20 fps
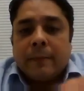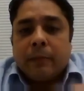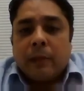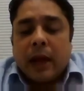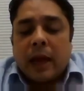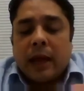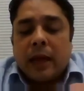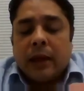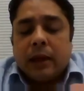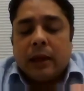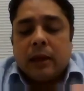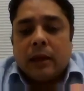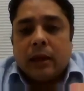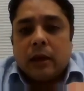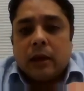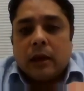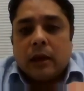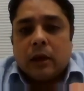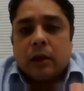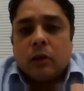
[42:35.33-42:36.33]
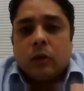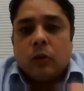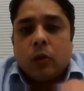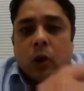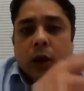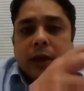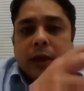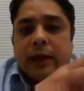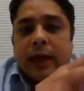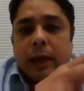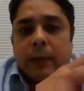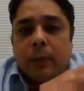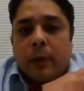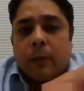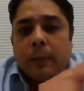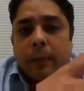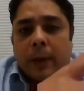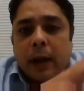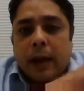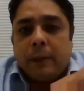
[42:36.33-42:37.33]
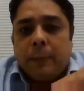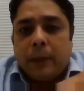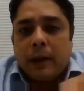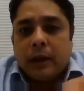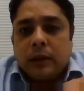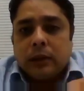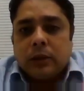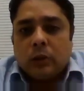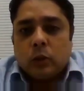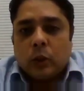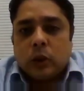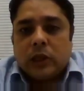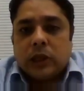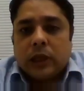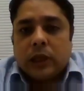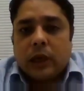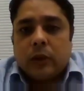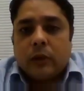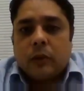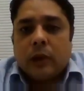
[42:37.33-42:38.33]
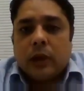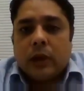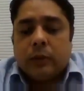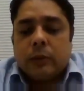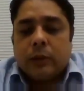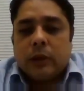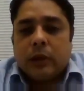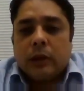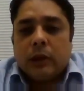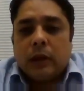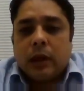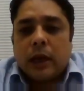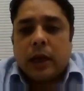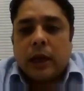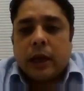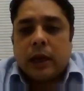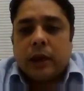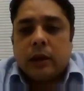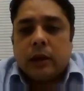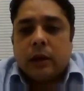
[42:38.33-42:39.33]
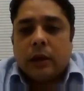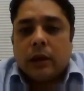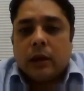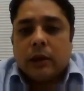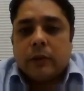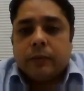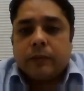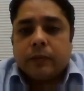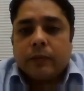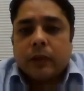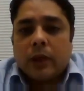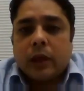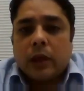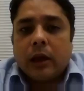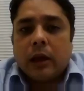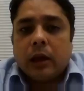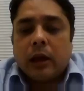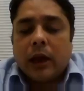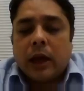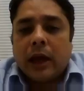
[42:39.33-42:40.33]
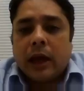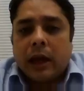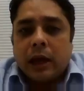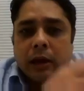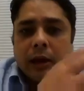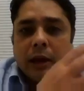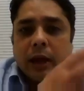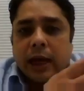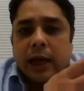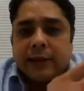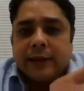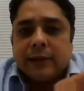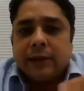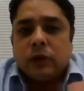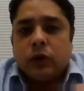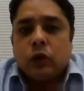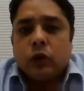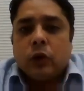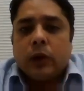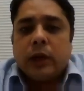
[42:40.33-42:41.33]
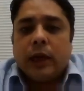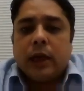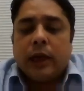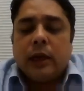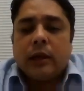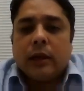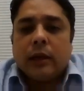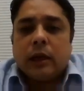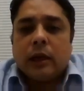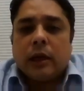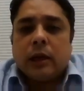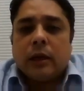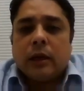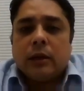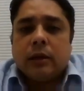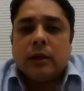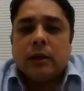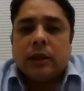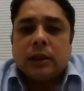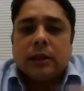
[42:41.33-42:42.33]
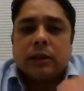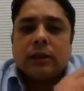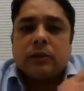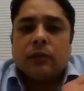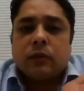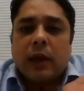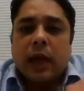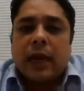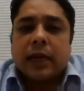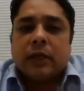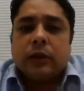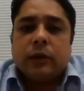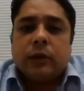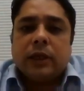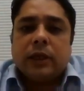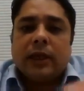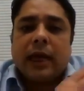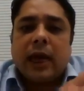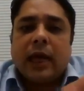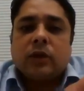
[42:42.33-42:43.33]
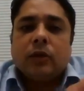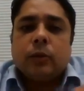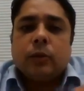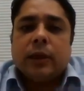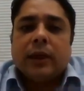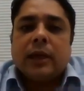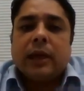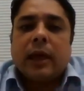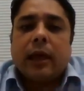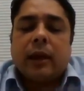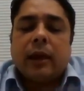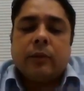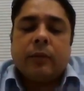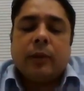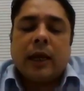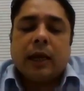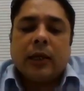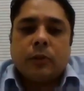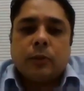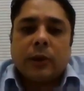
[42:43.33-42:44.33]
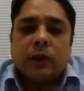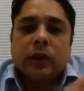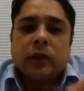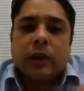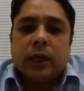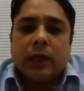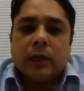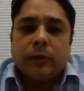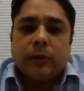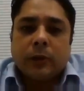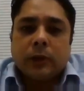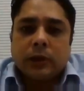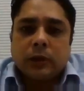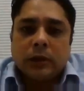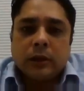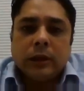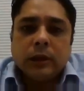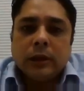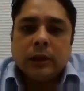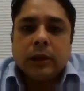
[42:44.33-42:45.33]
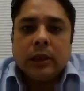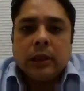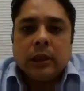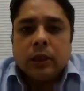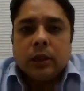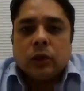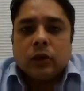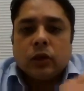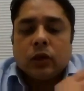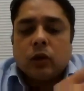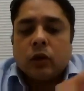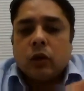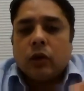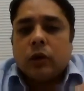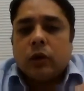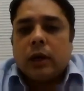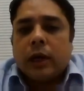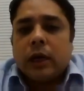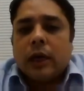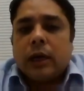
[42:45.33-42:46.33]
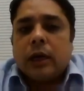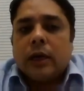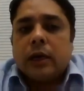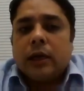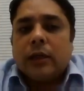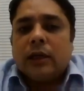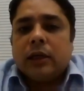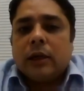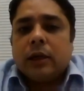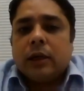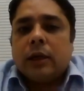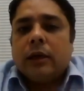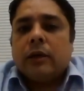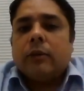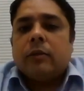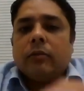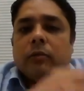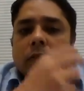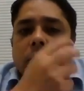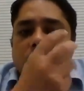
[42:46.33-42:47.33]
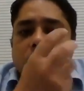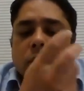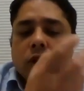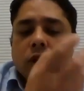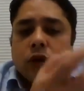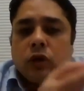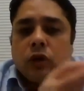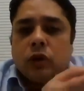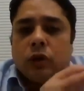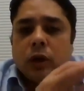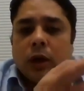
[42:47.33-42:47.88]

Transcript: by what type of pipings which are available. And as in UK, this activity has to be carried by a specialized person. So the